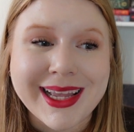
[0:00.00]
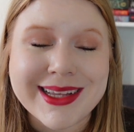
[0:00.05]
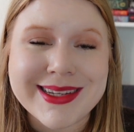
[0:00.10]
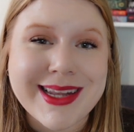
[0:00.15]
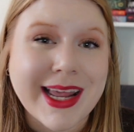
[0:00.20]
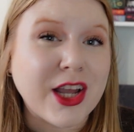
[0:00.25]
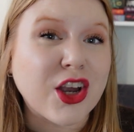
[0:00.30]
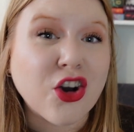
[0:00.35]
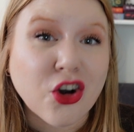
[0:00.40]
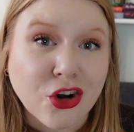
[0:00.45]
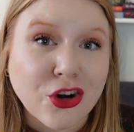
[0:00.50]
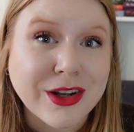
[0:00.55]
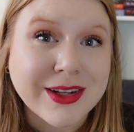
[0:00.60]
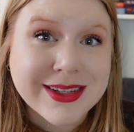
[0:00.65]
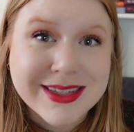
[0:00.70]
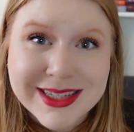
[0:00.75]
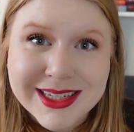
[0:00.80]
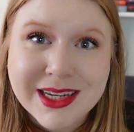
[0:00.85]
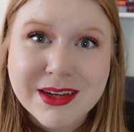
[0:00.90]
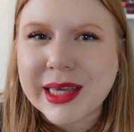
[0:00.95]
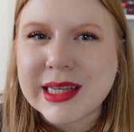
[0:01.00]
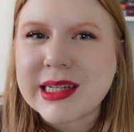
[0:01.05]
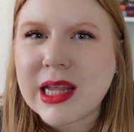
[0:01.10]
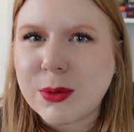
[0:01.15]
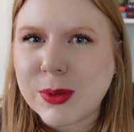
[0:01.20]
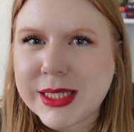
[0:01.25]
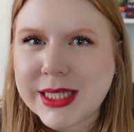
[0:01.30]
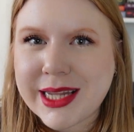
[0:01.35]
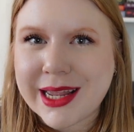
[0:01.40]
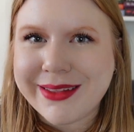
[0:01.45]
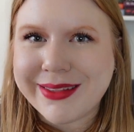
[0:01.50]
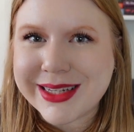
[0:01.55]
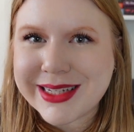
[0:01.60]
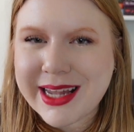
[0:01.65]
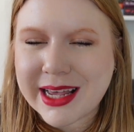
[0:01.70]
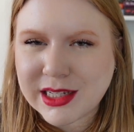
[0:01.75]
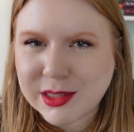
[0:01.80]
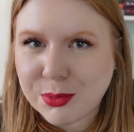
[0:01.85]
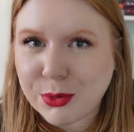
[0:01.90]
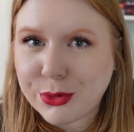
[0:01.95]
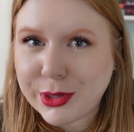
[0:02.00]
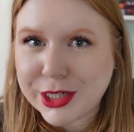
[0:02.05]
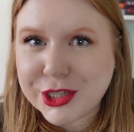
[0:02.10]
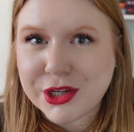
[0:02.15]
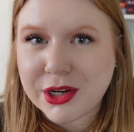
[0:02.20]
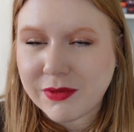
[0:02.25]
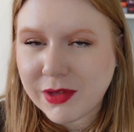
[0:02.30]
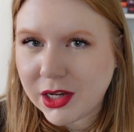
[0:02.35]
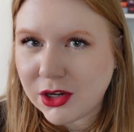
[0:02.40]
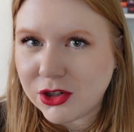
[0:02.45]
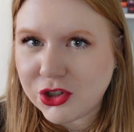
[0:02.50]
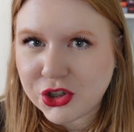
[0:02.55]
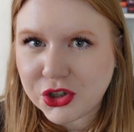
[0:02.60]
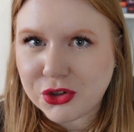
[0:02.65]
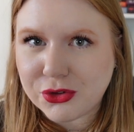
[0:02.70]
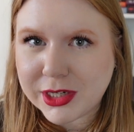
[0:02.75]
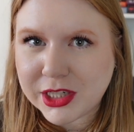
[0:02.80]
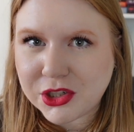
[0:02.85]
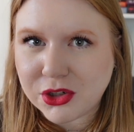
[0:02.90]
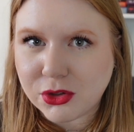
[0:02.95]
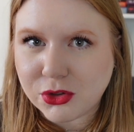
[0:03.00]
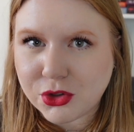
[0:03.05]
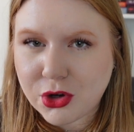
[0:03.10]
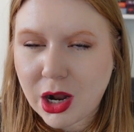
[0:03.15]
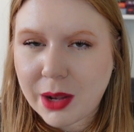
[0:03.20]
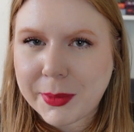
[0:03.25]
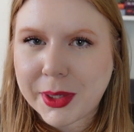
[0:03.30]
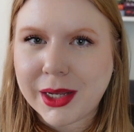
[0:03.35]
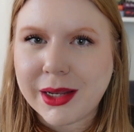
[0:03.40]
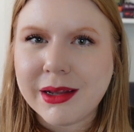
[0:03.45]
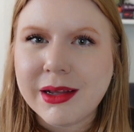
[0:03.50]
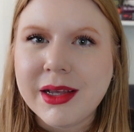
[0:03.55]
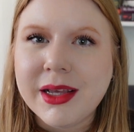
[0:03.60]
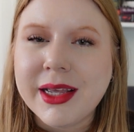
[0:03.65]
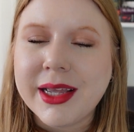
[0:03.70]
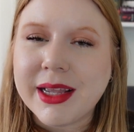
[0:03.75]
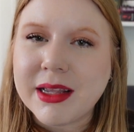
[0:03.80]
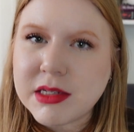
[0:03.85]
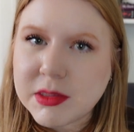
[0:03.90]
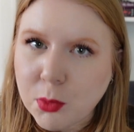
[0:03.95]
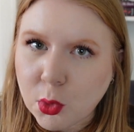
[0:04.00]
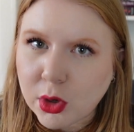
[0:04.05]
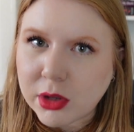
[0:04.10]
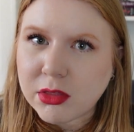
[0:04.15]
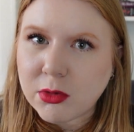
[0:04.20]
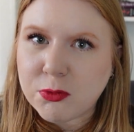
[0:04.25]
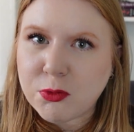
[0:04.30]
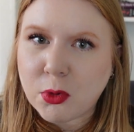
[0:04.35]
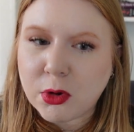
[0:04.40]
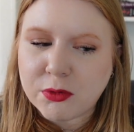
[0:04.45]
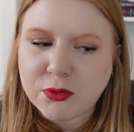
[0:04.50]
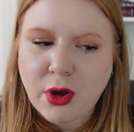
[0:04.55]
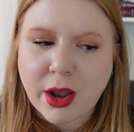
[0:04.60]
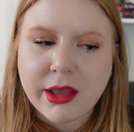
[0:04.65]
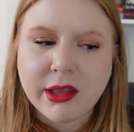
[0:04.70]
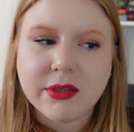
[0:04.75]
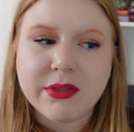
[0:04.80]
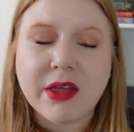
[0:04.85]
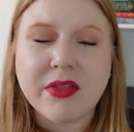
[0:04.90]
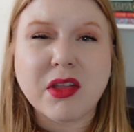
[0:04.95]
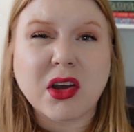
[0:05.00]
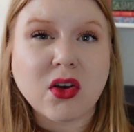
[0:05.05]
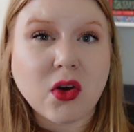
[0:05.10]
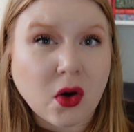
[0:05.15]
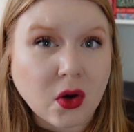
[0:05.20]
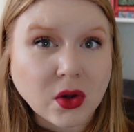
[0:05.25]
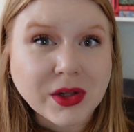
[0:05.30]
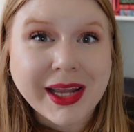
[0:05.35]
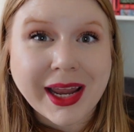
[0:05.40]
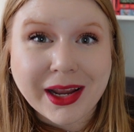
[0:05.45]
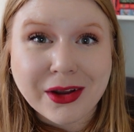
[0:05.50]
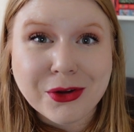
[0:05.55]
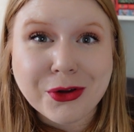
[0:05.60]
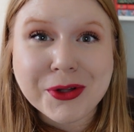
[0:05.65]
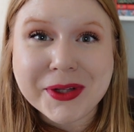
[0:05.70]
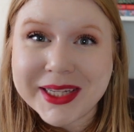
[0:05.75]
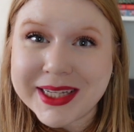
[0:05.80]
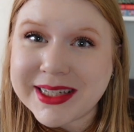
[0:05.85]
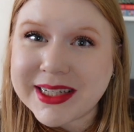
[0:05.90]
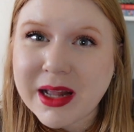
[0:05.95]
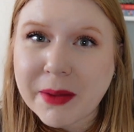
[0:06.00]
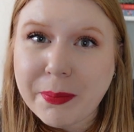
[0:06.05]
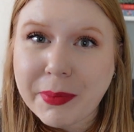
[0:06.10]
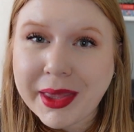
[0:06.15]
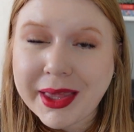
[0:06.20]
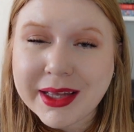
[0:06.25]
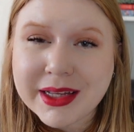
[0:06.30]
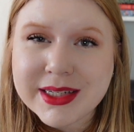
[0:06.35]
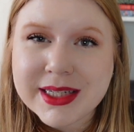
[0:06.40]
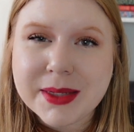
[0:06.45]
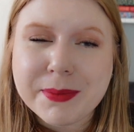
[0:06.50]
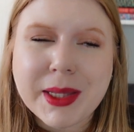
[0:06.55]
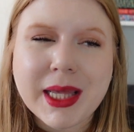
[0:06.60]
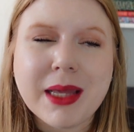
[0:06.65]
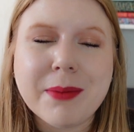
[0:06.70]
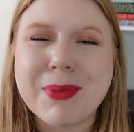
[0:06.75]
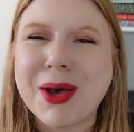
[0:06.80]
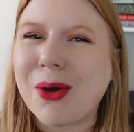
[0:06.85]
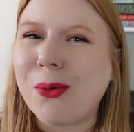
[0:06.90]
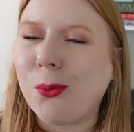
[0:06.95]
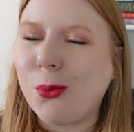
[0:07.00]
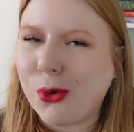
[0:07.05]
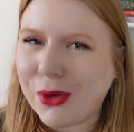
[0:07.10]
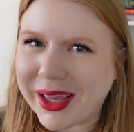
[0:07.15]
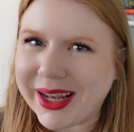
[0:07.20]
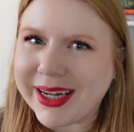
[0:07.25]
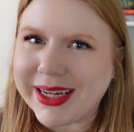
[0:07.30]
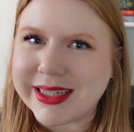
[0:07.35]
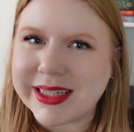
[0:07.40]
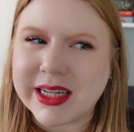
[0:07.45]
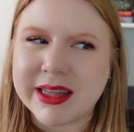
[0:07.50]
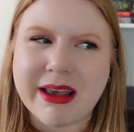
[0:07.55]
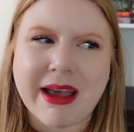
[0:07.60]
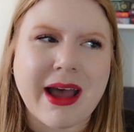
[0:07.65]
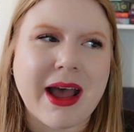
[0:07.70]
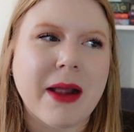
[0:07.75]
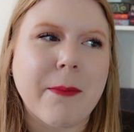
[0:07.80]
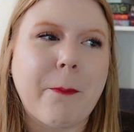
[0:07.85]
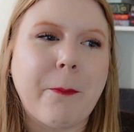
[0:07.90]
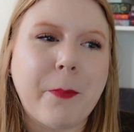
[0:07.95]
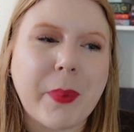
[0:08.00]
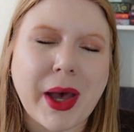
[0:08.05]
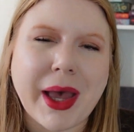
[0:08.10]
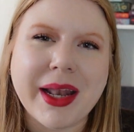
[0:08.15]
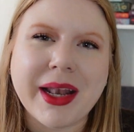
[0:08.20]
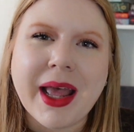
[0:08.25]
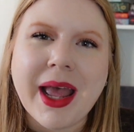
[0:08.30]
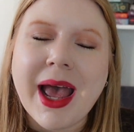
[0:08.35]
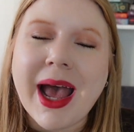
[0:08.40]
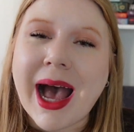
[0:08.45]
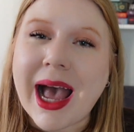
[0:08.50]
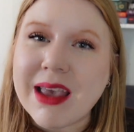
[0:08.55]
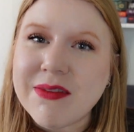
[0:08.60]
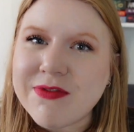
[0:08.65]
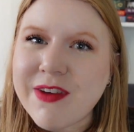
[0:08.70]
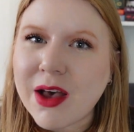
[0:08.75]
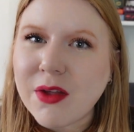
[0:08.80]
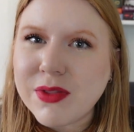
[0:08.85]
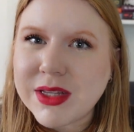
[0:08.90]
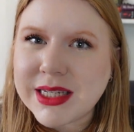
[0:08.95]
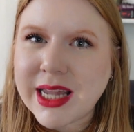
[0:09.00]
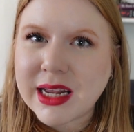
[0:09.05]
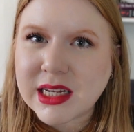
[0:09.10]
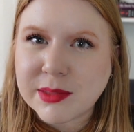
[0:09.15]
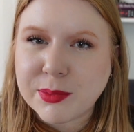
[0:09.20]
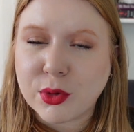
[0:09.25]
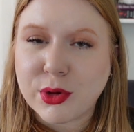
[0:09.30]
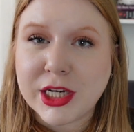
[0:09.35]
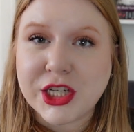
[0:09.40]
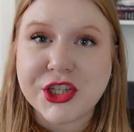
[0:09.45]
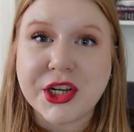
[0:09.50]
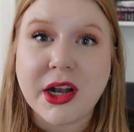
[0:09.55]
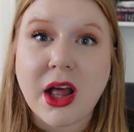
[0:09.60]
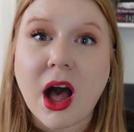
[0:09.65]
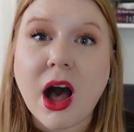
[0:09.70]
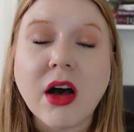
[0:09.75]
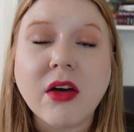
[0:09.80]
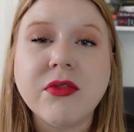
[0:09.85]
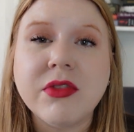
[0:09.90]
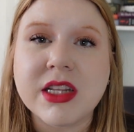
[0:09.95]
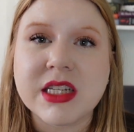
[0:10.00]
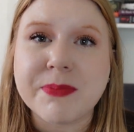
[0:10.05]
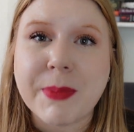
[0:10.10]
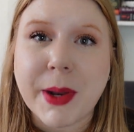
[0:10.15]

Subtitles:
is a currency. And I would say this exploration of intergenerational trauma is more at the forefront than the cult angle ends up being to me, but we'll get into that. But I found this exploration of this